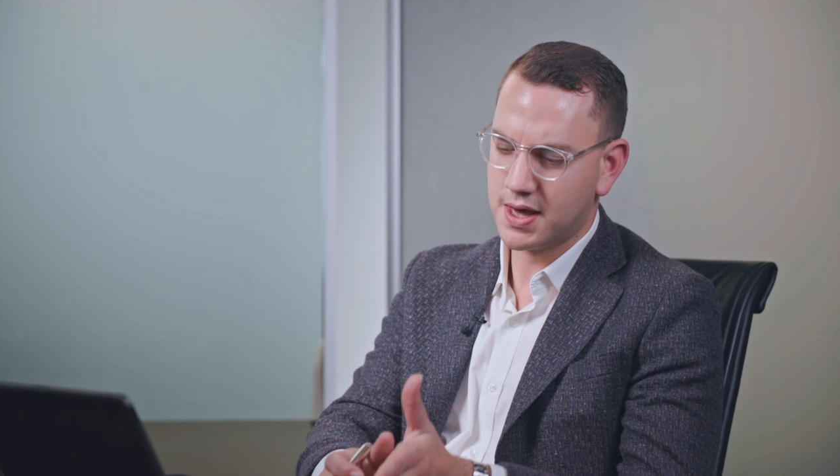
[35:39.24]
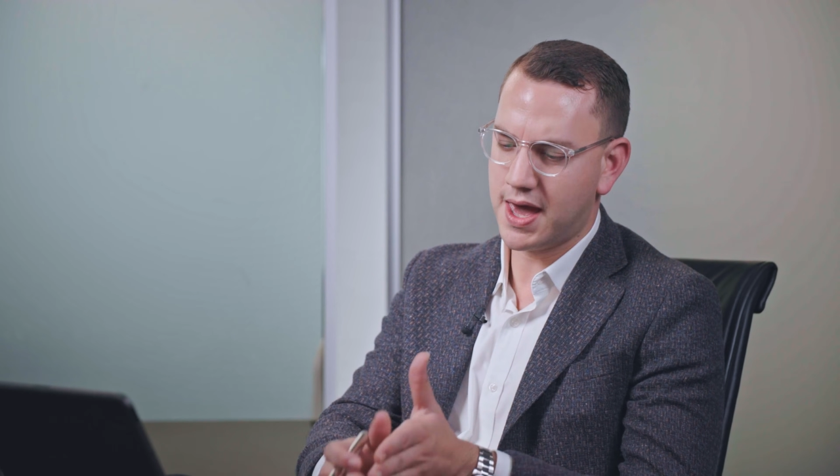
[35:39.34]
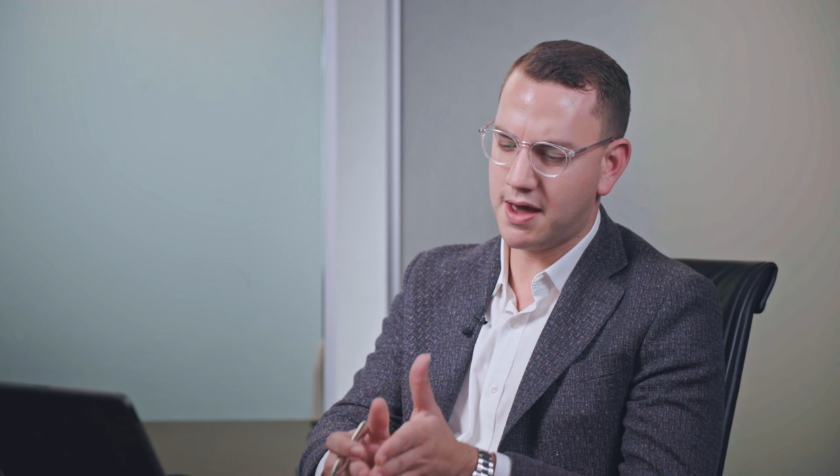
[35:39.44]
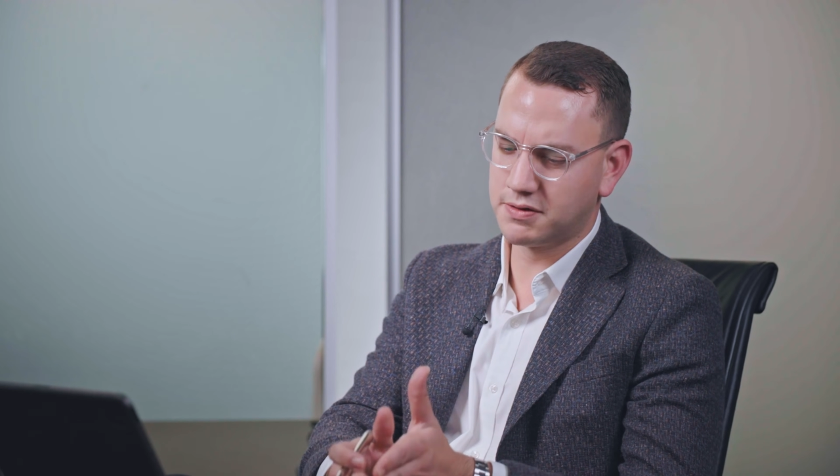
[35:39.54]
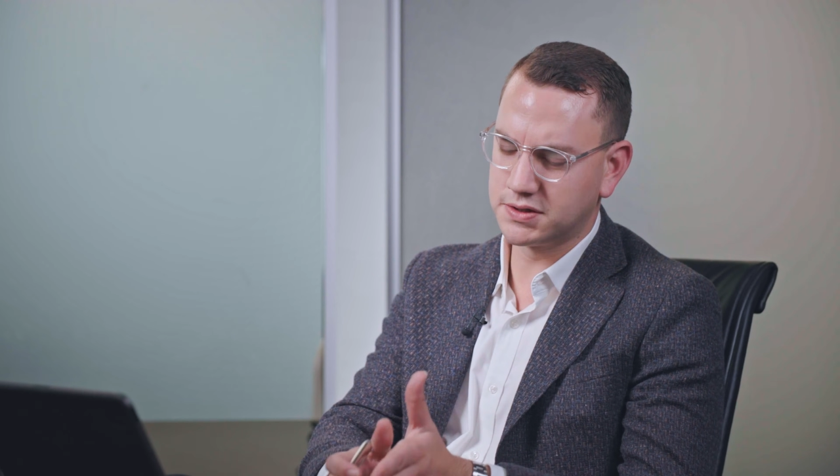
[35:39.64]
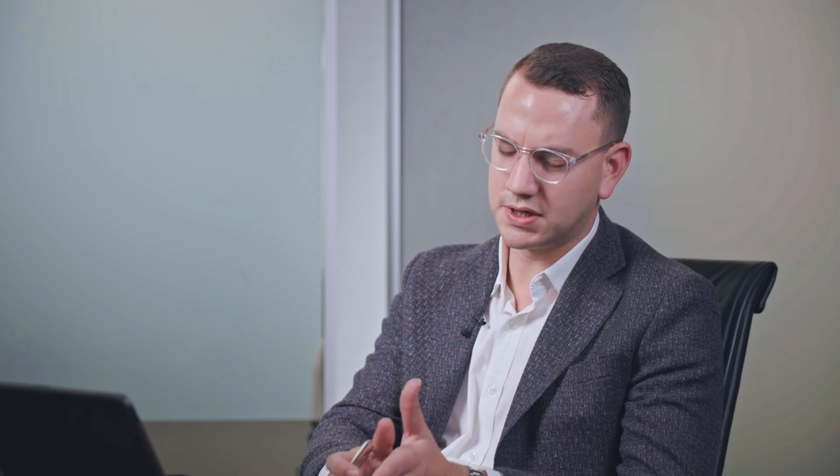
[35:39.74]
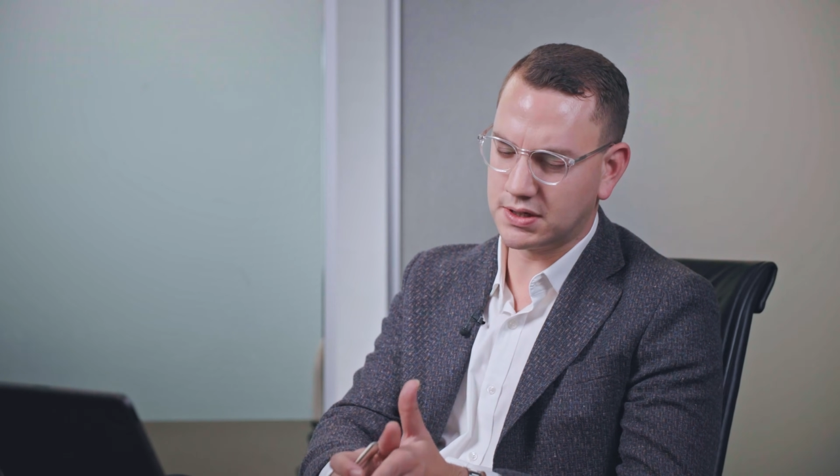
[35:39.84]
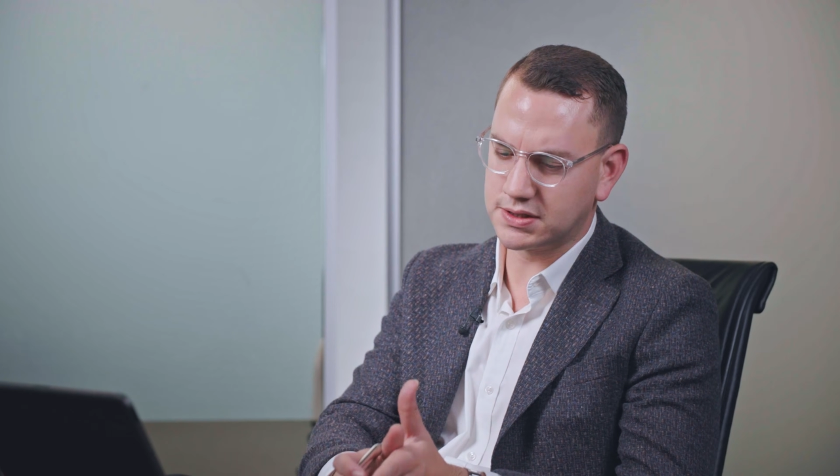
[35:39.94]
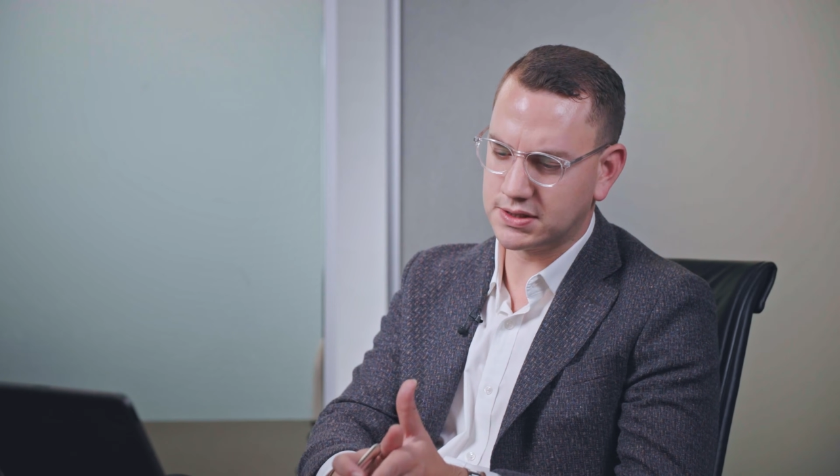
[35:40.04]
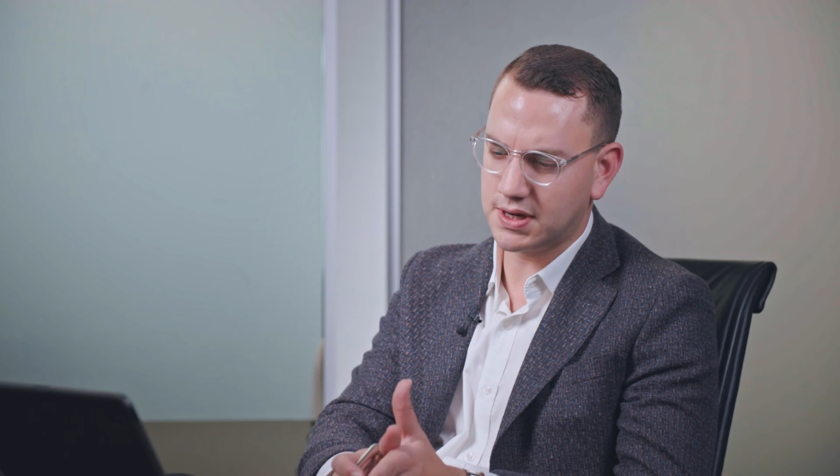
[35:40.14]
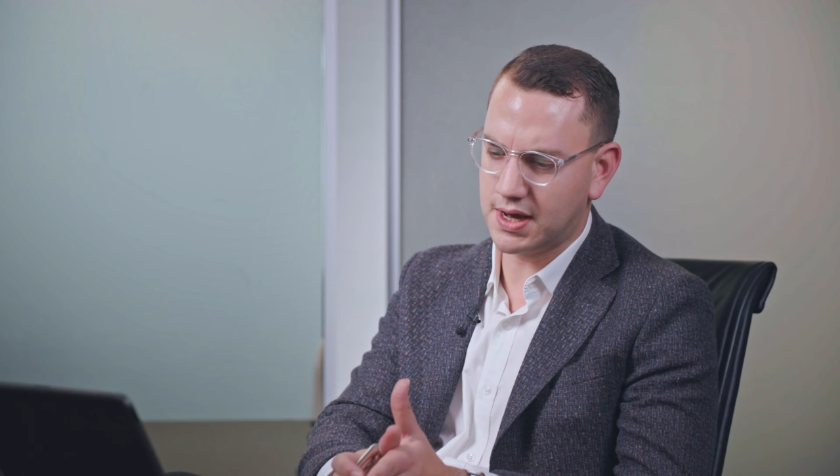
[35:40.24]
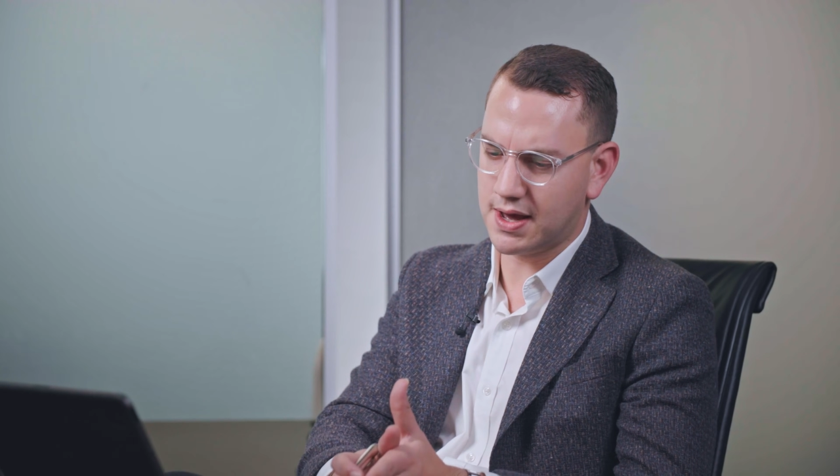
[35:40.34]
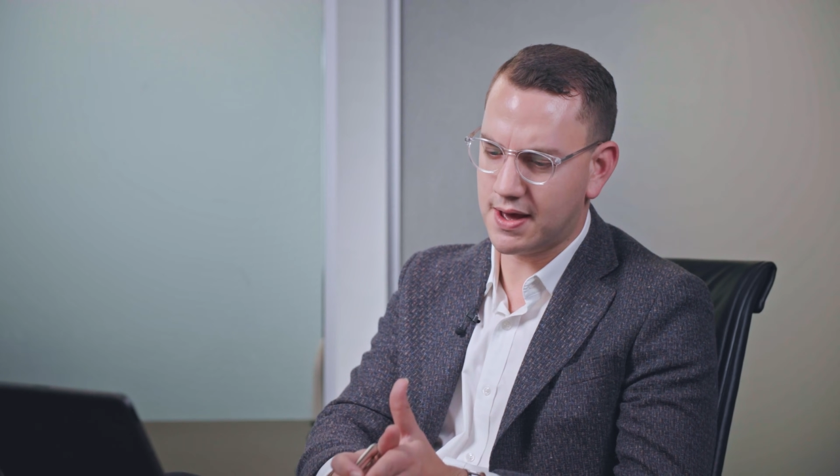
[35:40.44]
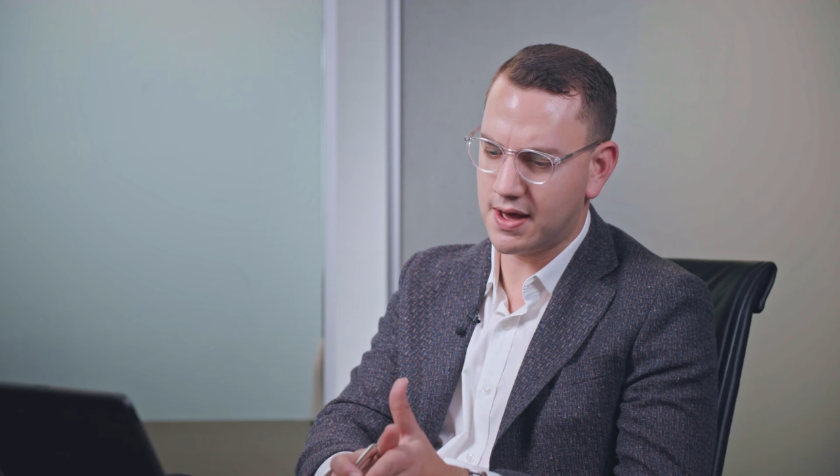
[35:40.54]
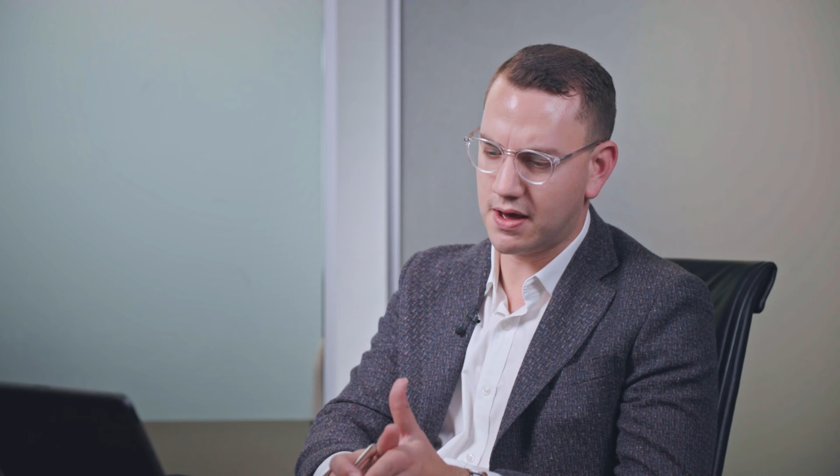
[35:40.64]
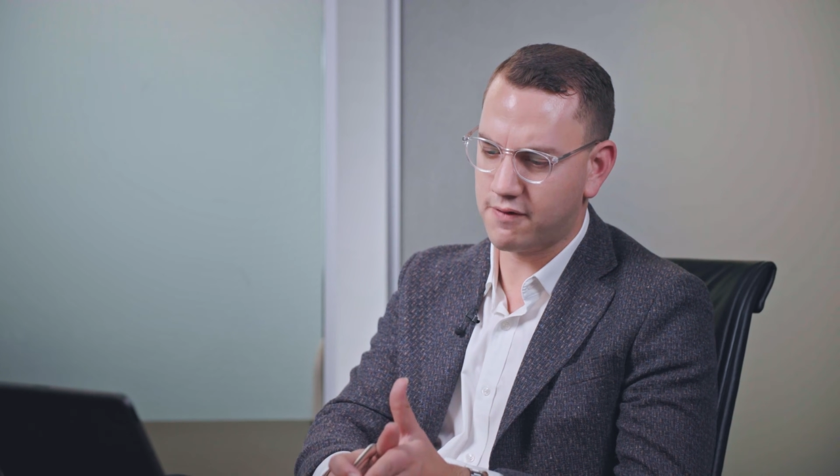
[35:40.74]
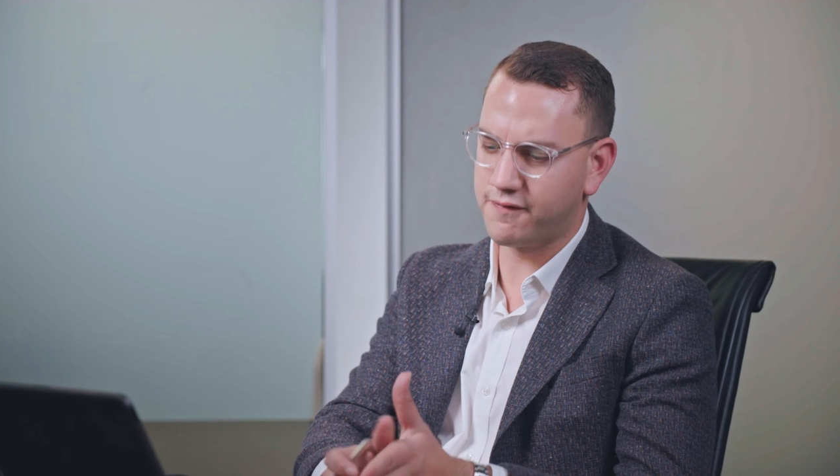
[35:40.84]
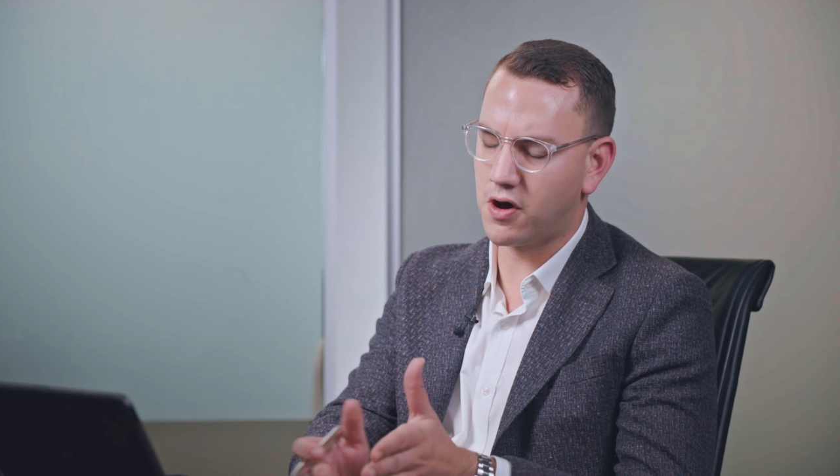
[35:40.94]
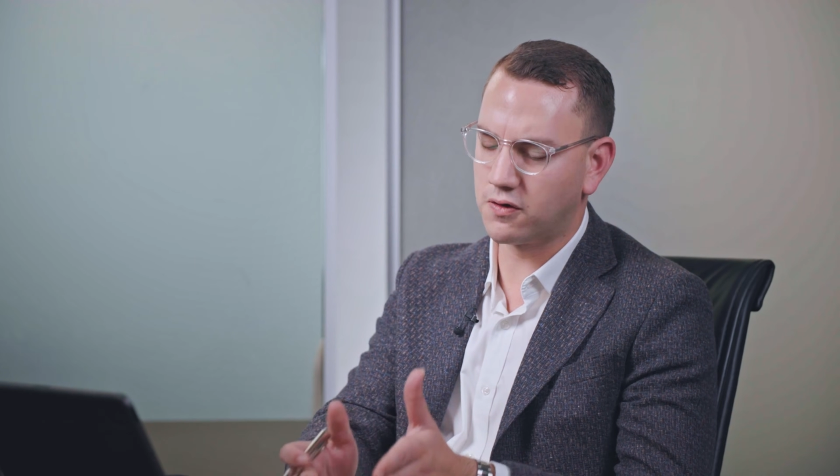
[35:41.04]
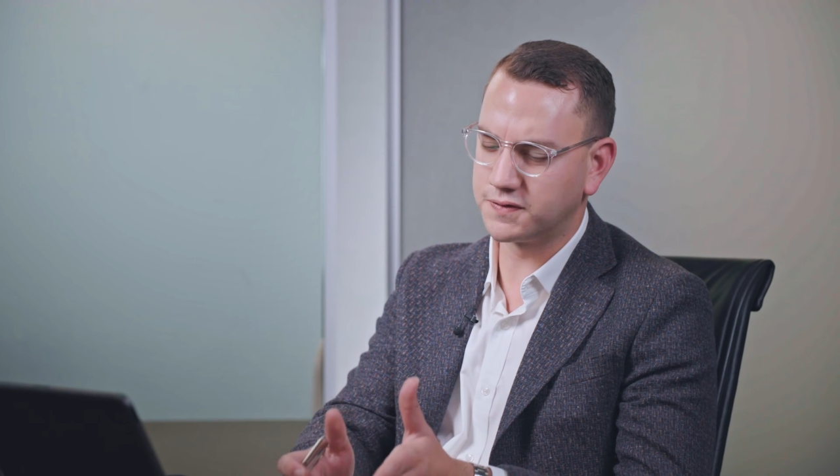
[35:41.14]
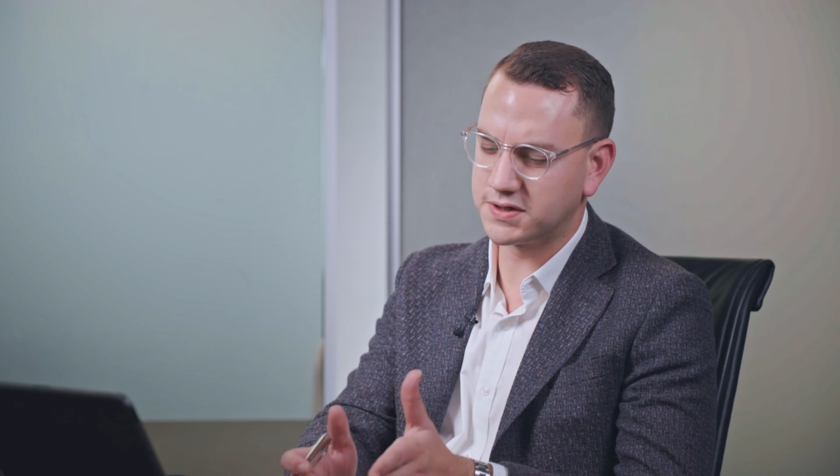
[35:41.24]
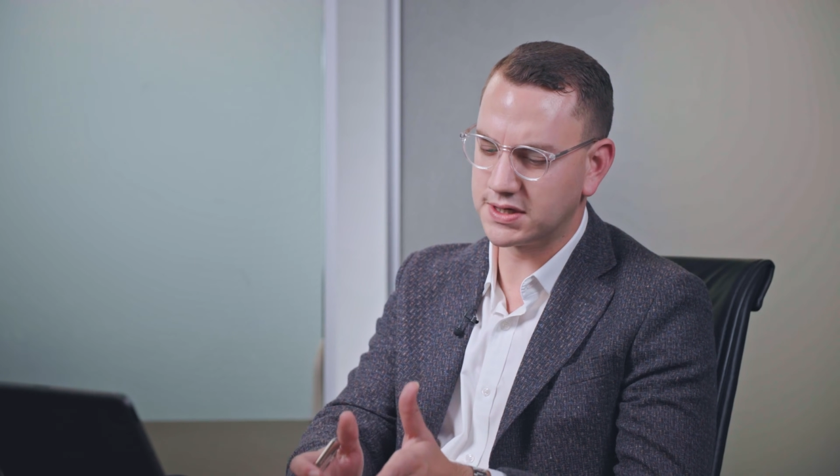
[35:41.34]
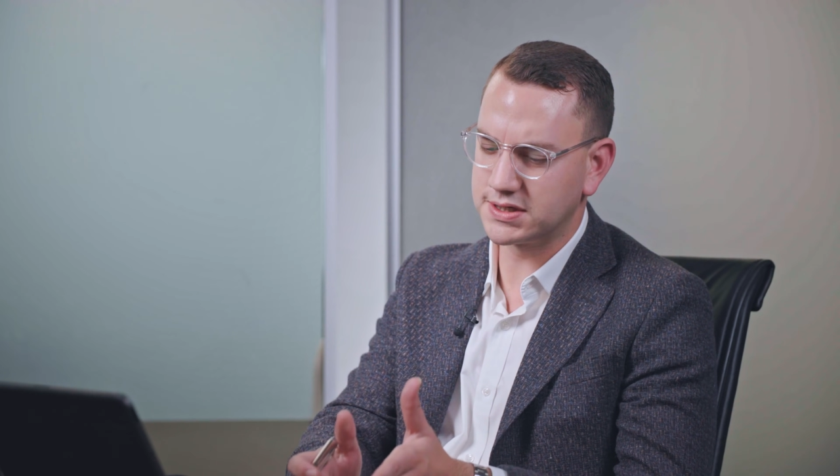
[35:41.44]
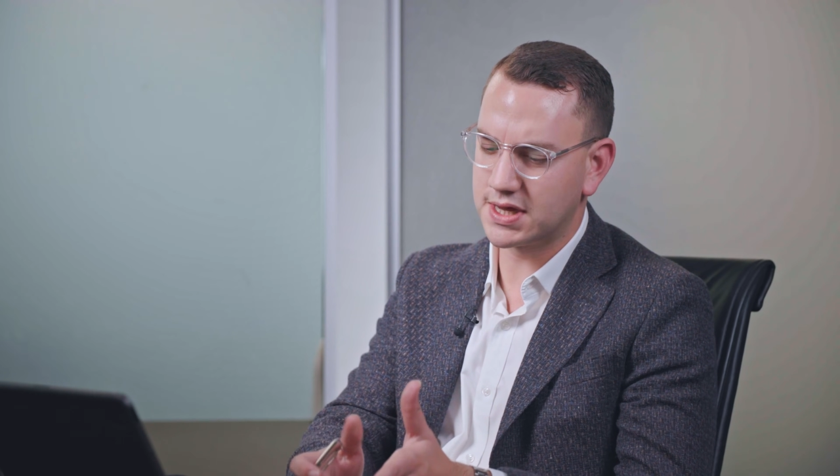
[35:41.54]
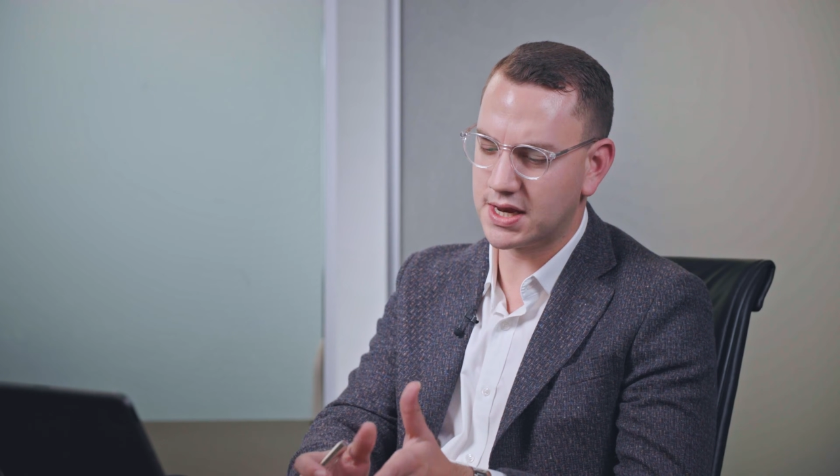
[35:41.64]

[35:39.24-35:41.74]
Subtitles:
How has it evolved since then?